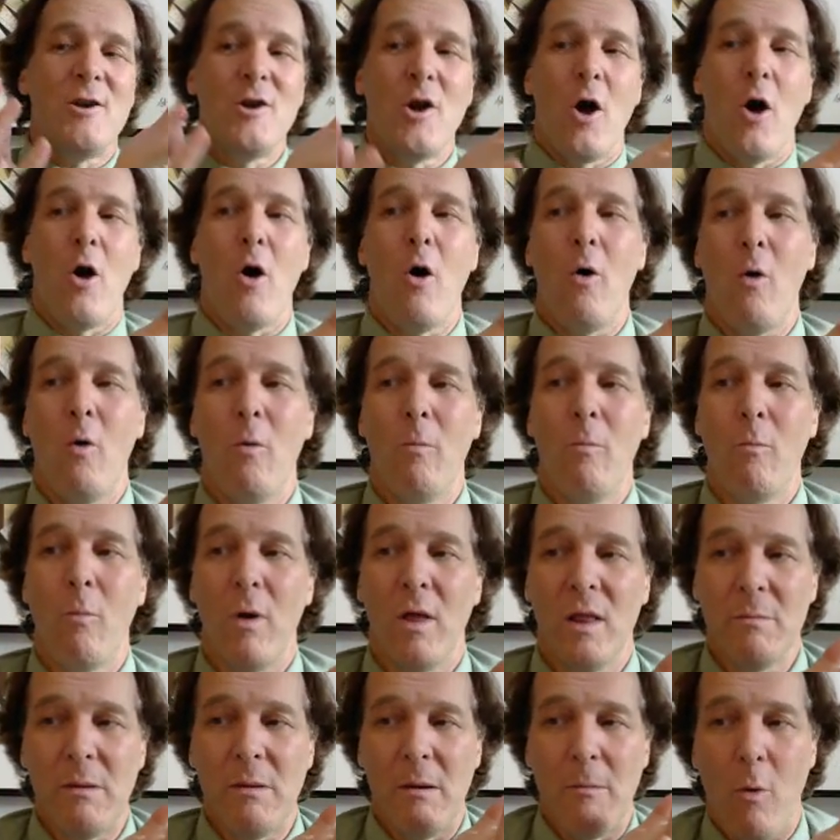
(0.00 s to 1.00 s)
know
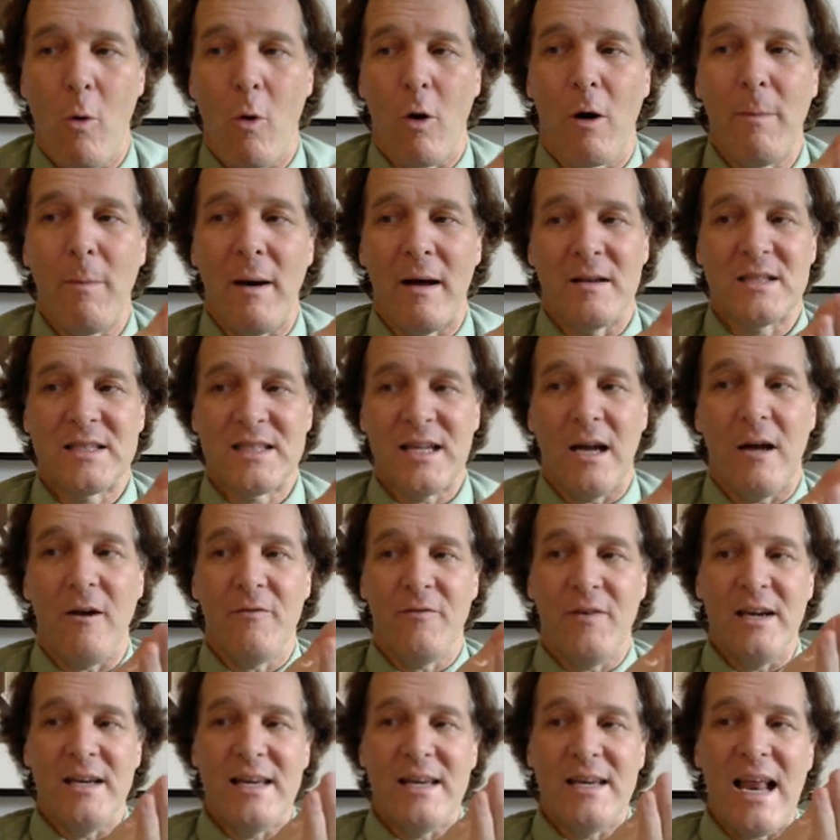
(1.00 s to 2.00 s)
a little bit more about
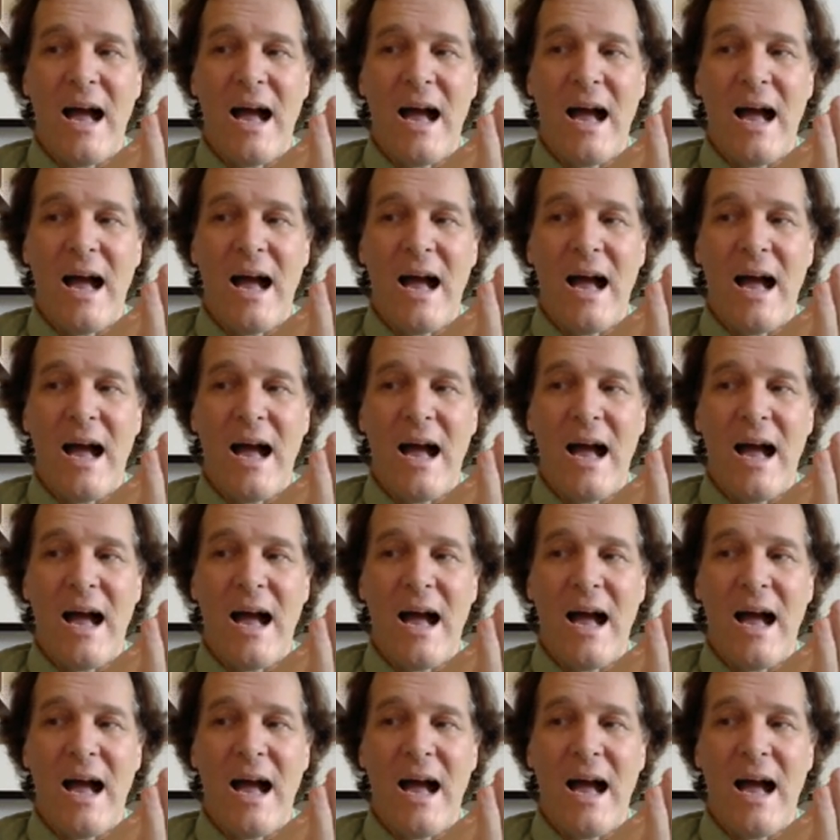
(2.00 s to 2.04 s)
itself.